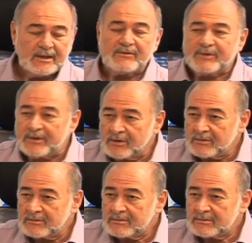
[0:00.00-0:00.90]
And we
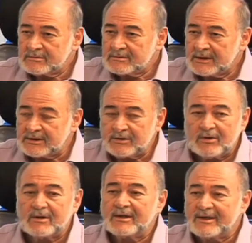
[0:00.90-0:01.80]
know that
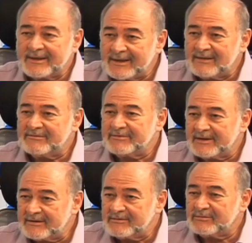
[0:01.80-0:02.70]
you're a real
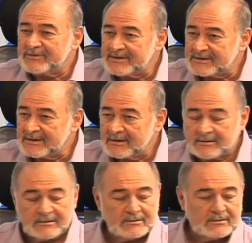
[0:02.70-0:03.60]
friend of Israel.
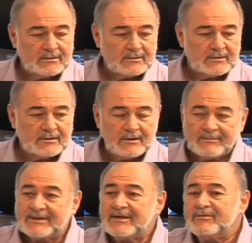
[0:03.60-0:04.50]

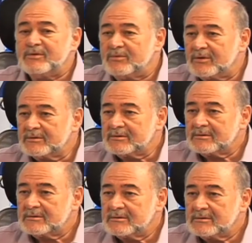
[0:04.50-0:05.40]
But if you want
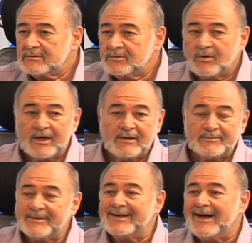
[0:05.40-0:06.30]
to
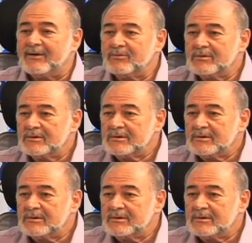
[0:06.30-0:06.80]
help now